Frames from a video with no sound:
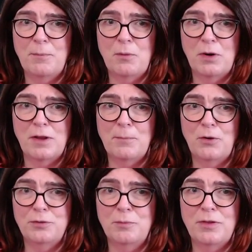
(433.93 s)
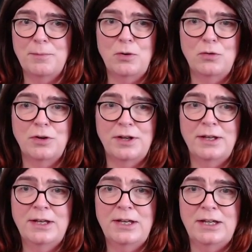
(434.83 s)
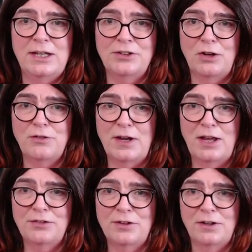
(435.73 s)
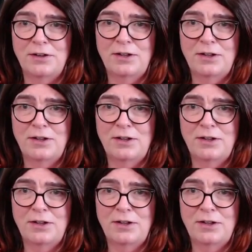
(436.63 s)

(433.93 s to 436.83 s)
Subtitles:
one at the bottom with the moon on it is to go to the last slide.